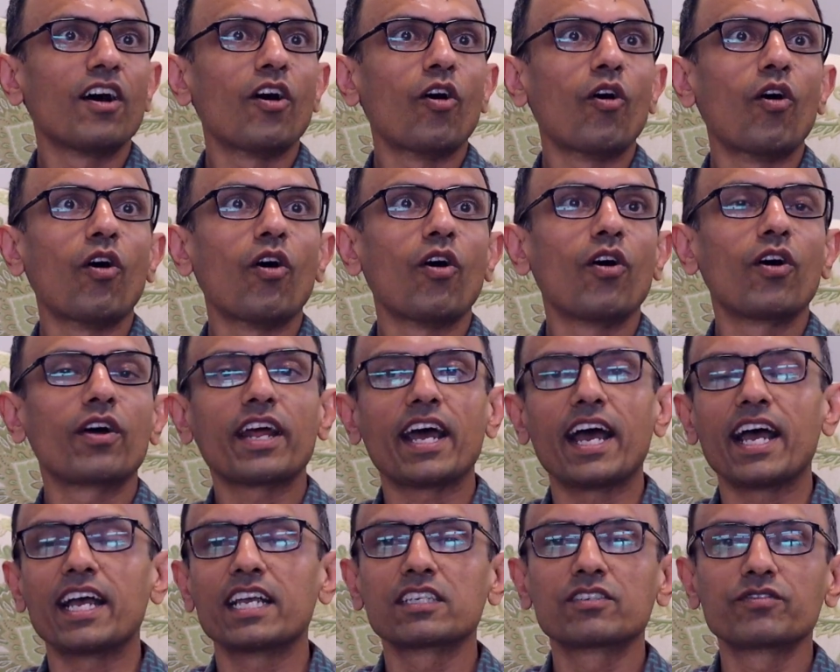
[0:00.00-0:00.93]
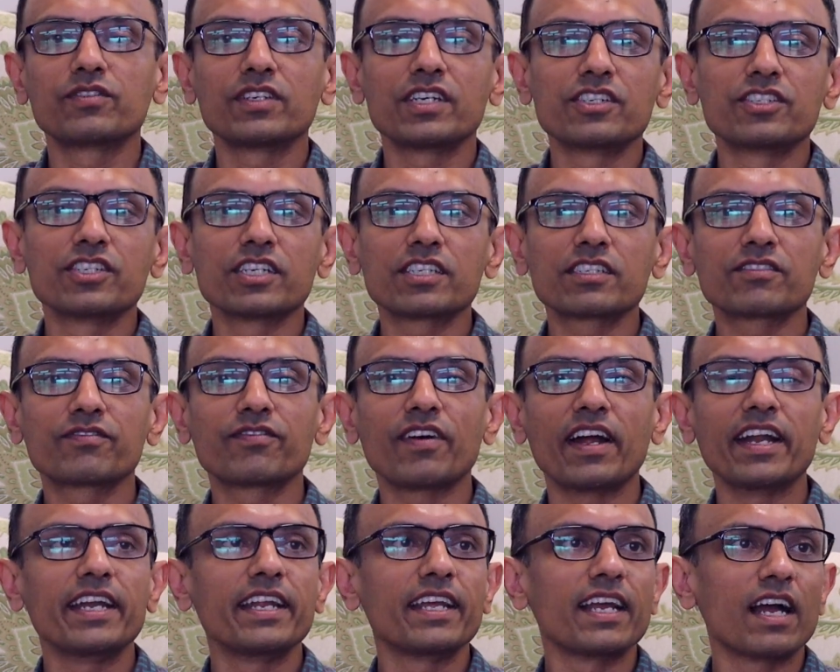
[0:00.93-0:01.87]
Or as we are just
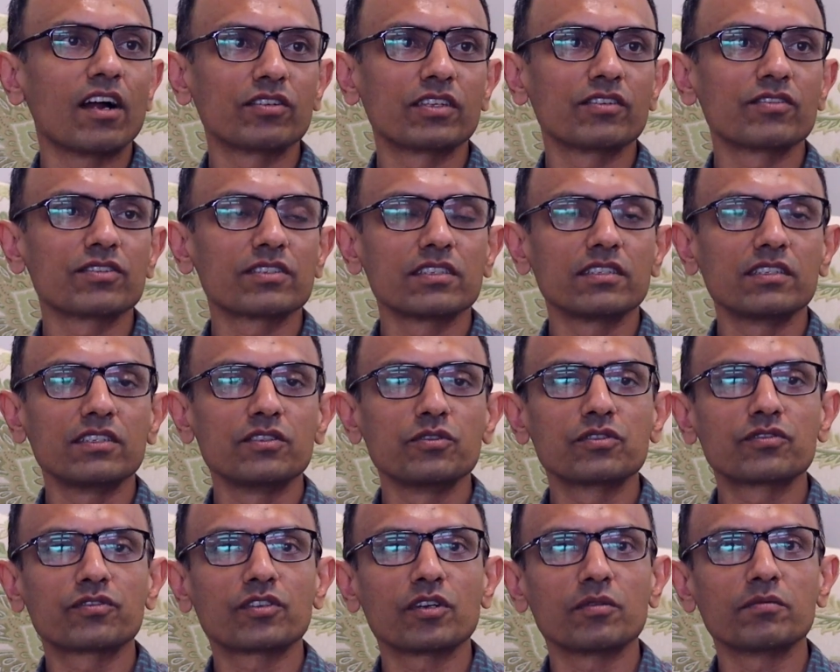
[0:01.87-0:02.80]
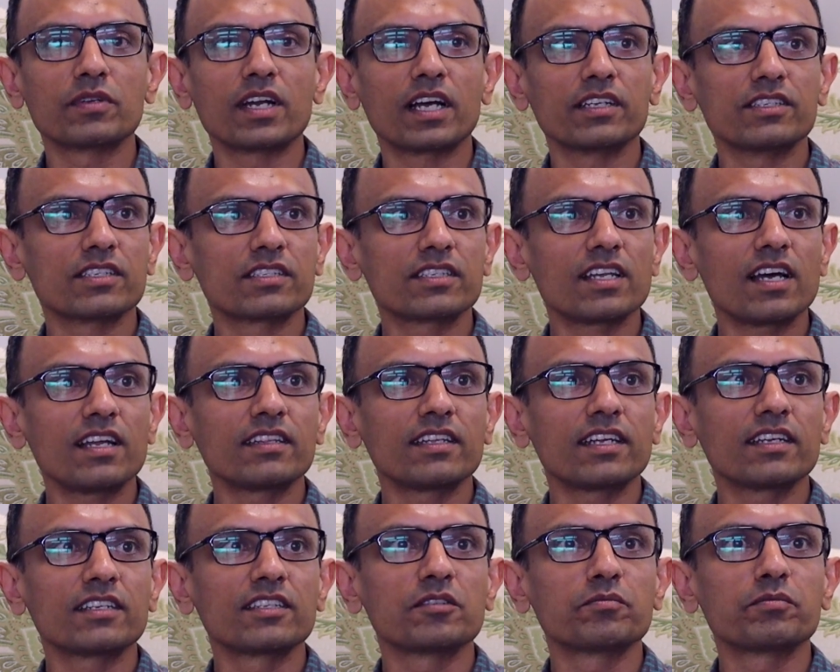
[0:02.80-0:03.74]
finding out, there was a news from Rajasthan
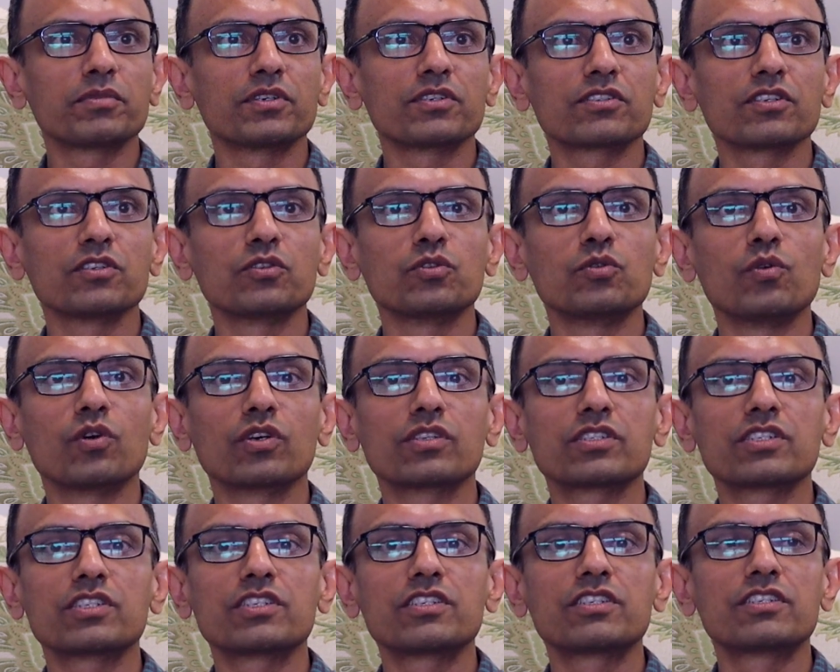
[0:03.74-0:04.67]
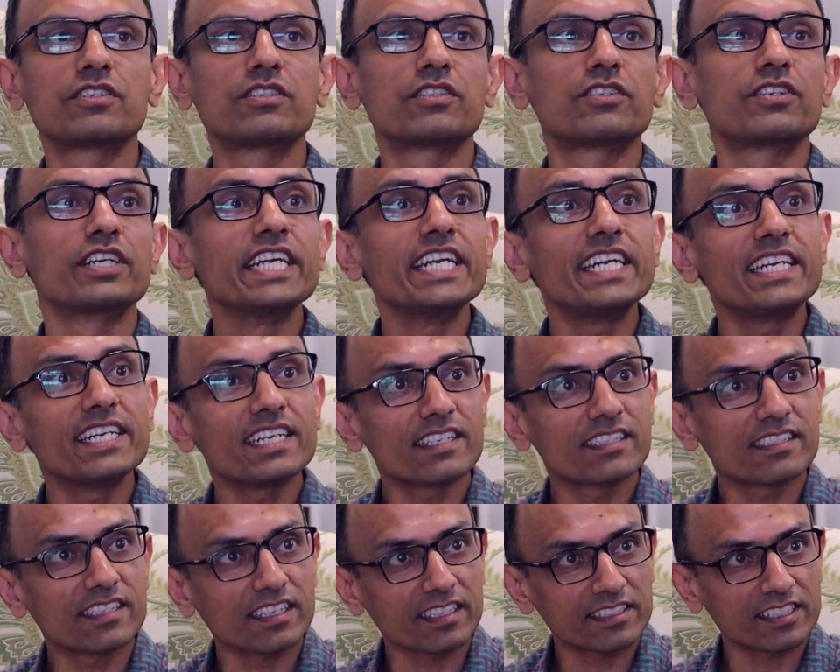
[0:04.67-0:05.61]
that the person who was
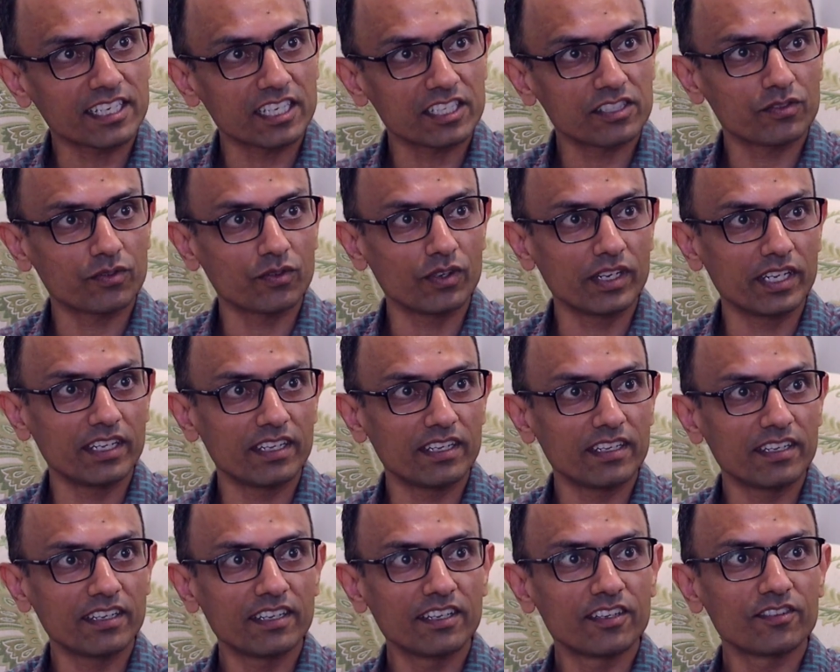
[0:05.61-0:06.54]
treated successfully